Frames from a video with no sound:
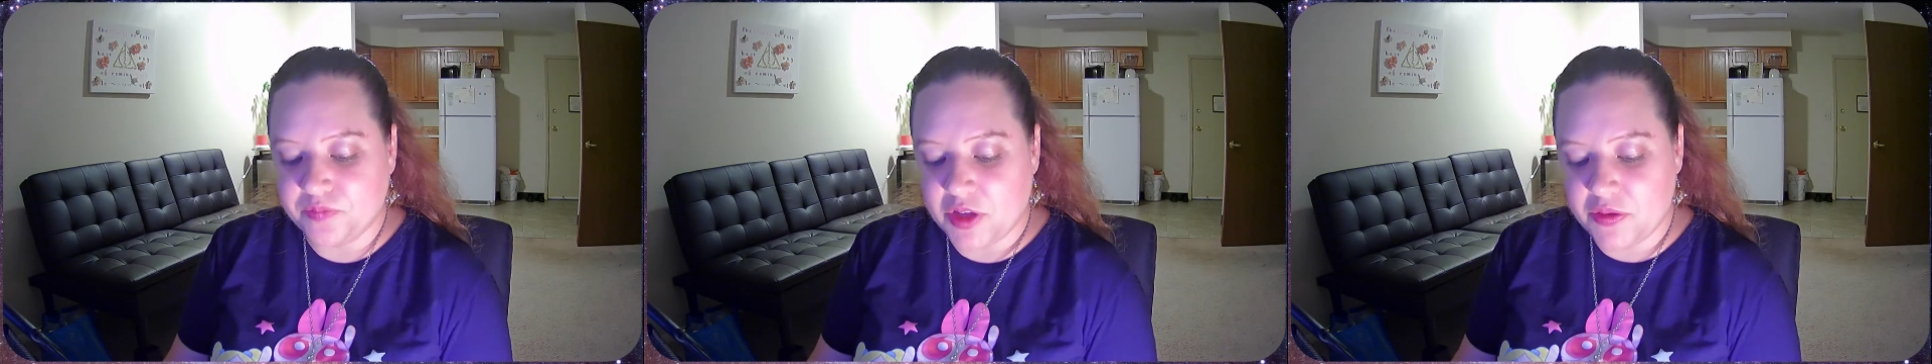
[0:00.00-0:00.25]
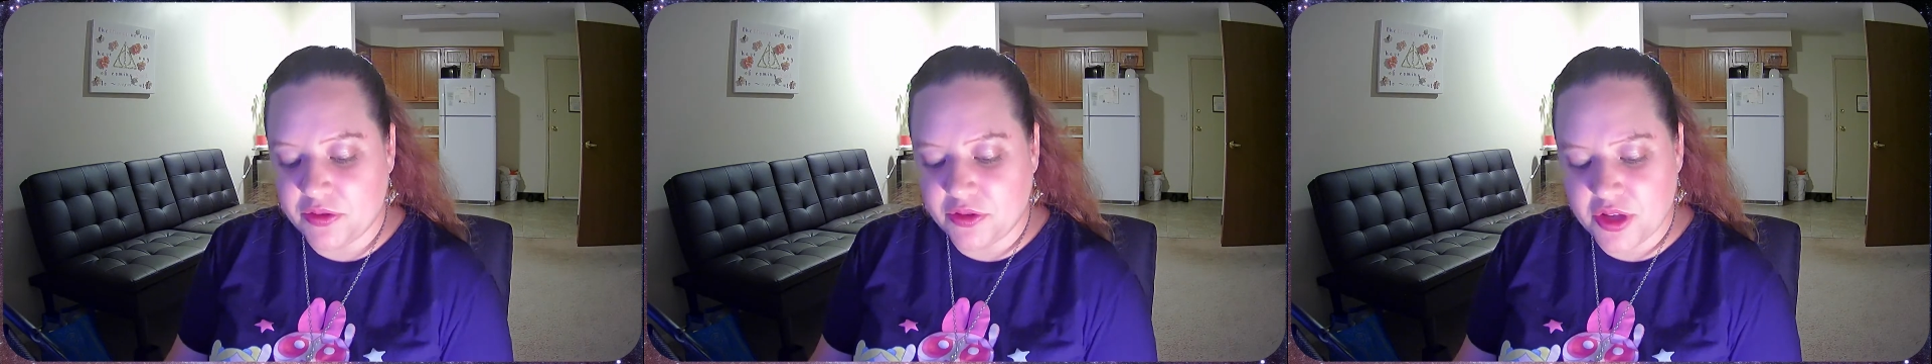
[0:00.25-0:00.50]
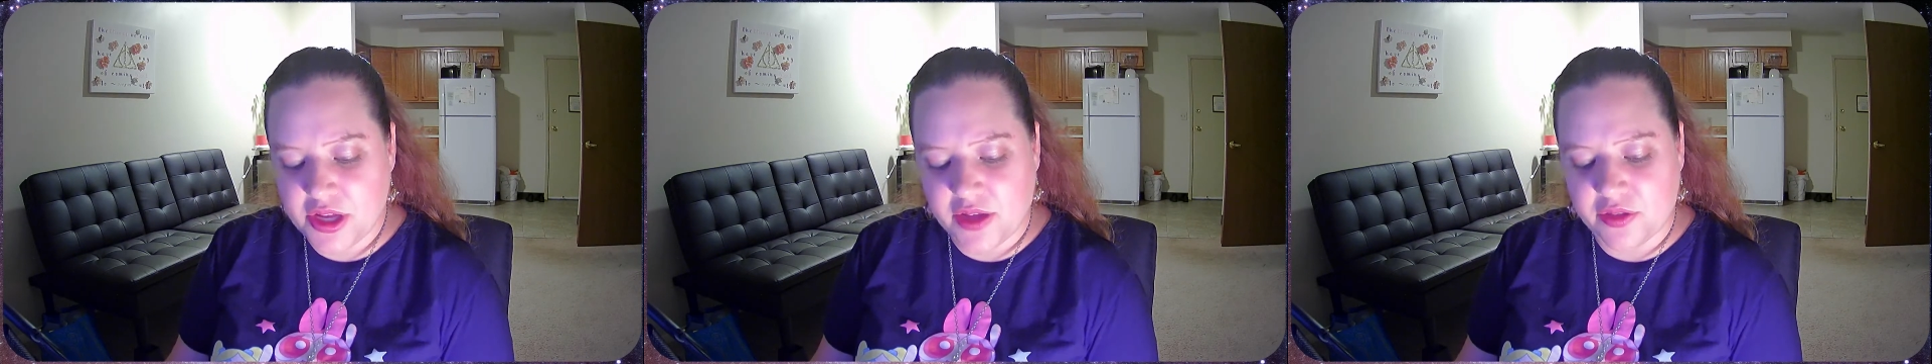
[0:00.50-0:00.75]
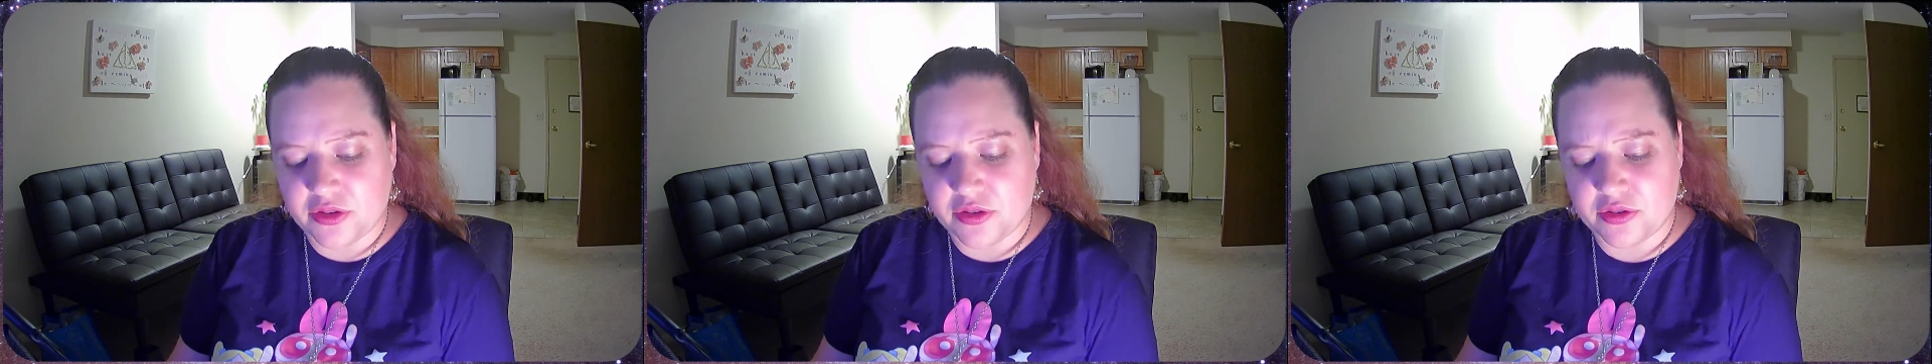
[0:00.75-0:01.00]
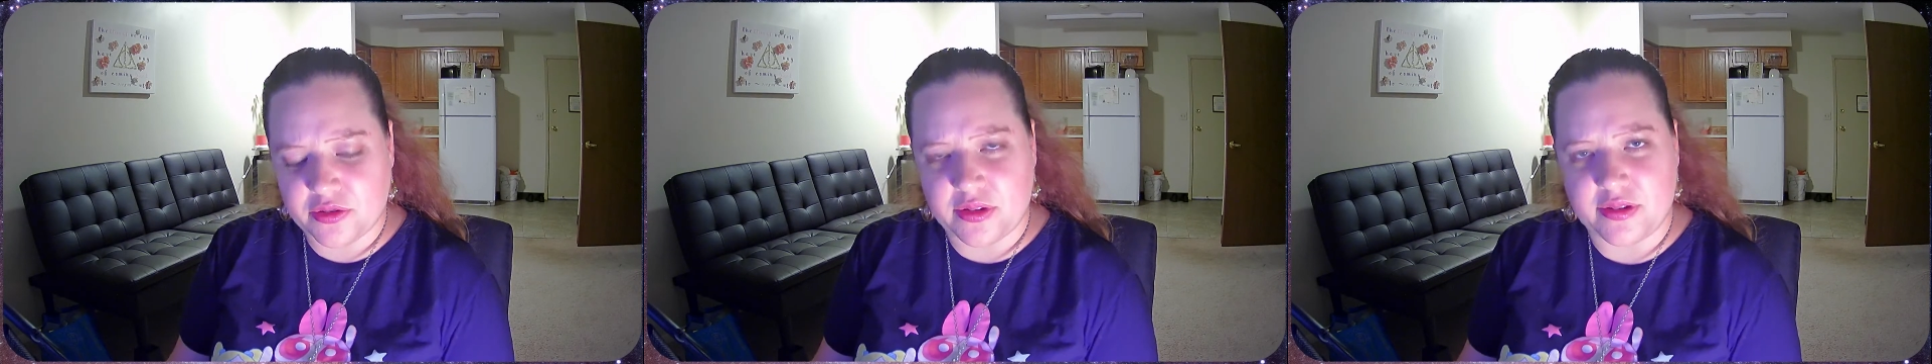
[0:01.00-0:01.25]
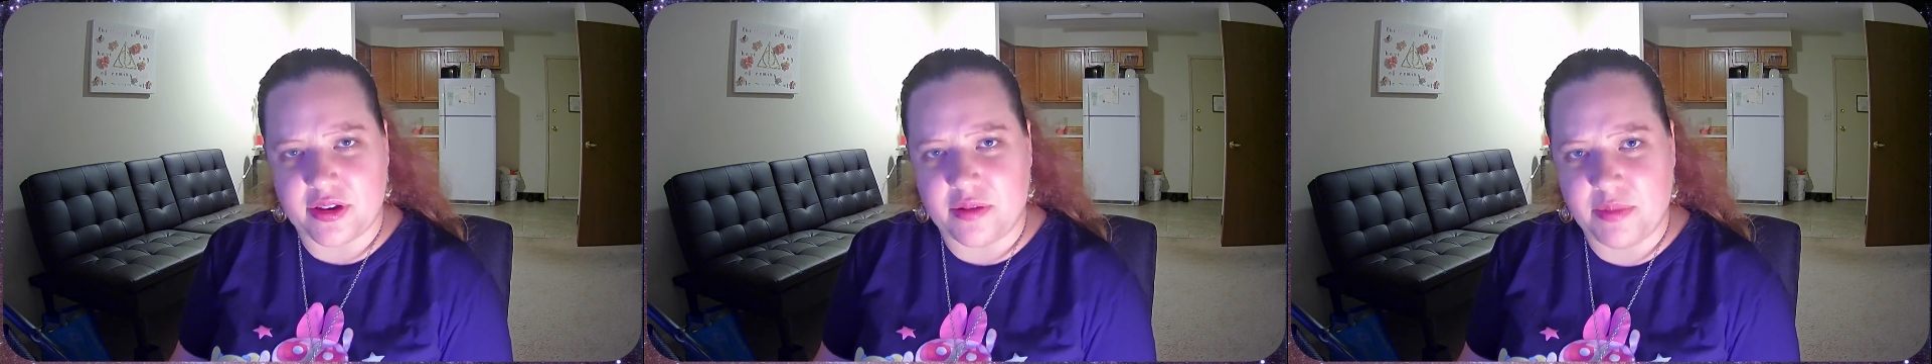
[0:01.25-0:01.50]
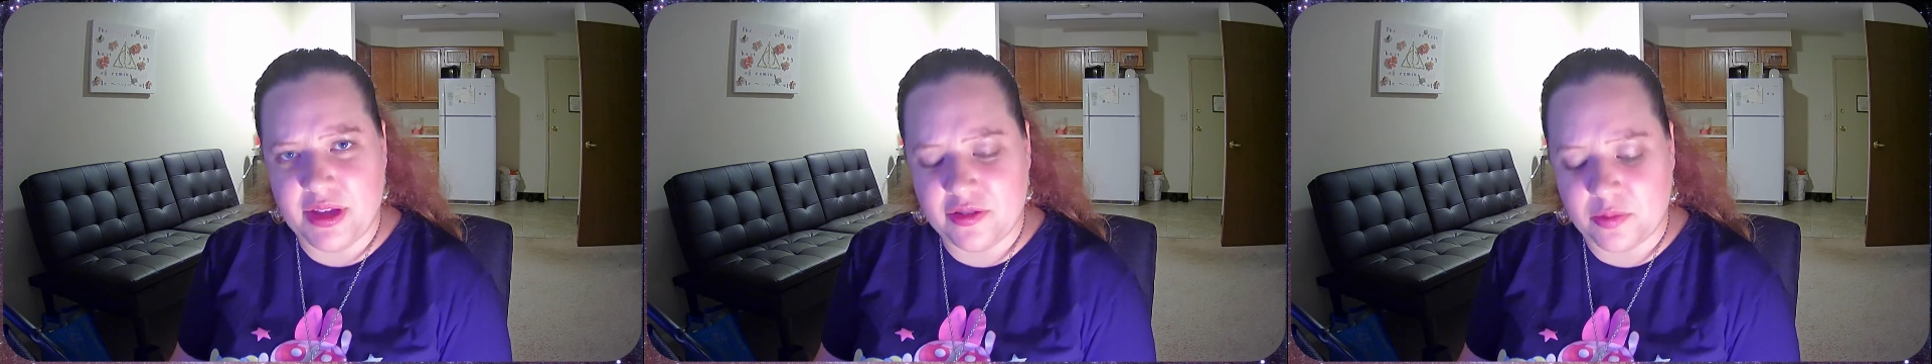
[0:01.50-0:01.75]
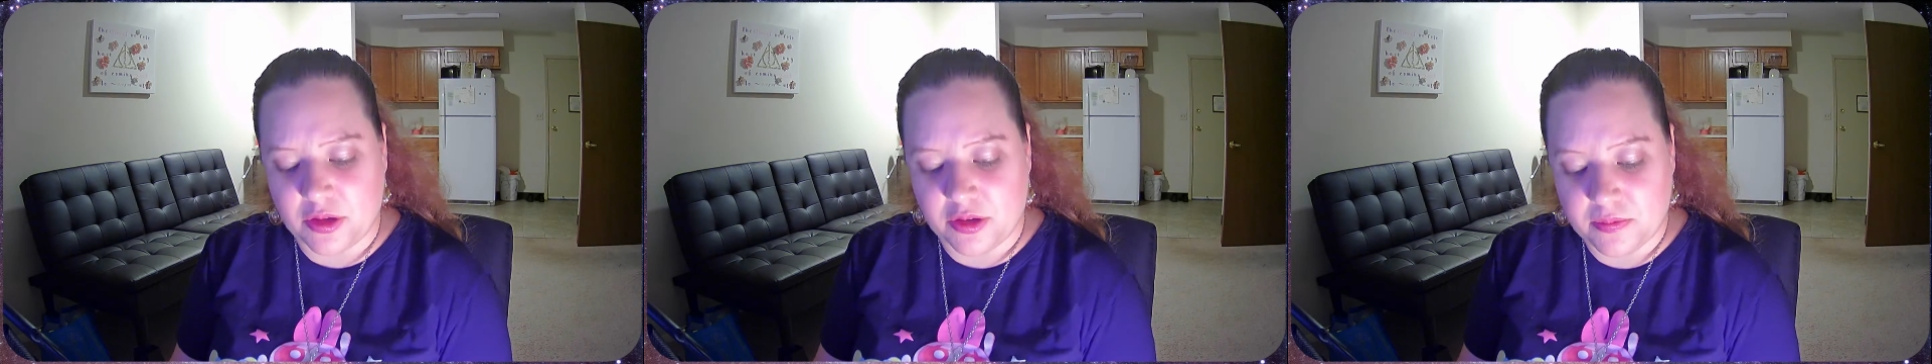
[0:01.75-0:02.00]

He was looking at the Dursleys in amazement.